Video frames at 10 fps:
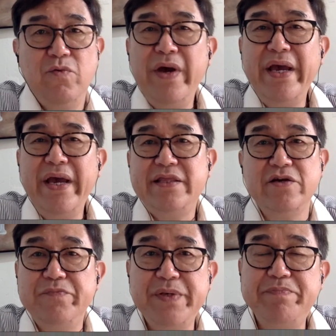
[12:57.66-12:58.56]
wait
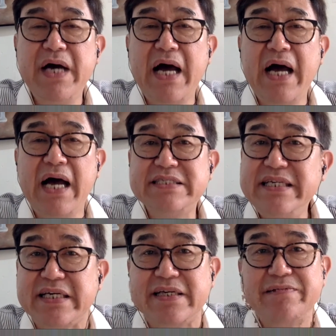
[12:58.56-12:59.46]
till people are
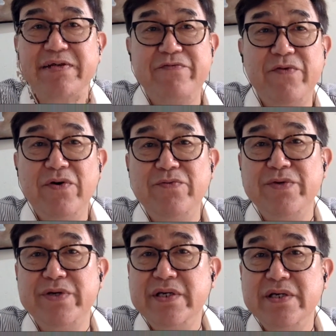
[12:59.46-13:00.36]
sick
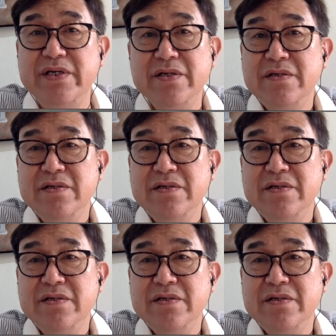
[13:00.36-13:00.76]
before we